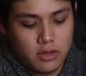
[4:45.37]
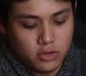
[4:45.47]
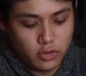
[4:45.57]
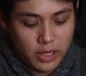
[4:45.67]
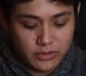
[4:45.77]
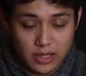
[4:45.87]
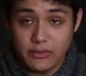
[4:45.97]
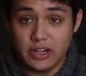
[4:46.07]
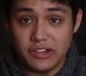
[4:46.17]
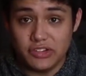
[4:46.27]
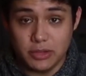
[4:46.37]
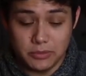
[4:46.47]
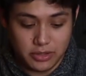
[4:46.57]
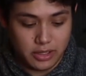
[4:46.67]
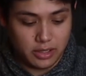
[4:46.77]
So I have 11 ice cubes
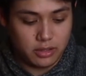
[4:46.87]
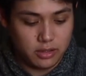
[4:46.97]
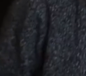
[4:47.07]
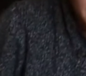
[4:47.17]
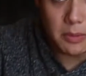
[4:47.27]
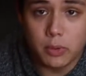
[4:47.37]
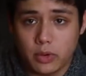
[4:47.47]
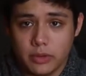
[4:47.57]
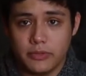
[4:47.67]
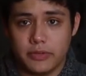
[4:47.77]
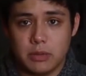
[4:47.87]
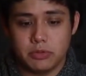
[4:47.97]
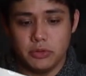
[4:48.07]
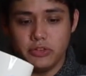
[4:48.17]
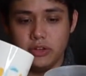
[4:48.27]
in there. Then I'm going to pour the frap
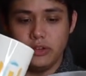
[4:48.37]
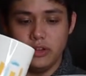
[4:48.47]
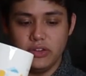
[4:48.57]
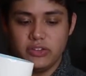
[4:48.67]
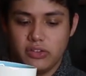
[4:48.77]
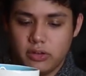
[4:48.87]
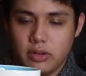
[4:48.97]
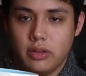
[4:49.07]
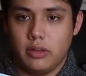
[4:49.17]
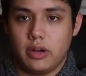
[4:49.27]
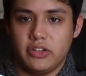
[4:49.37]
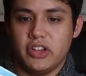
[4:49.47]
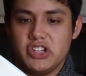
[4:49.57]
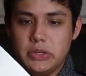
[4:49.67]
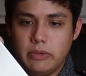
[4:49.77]
roast into this, or
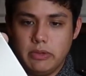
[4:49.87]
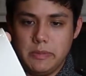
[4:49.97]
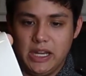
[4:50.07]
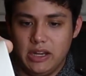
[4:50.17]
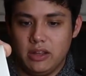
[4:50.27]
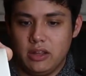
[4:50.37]
essentially what we made.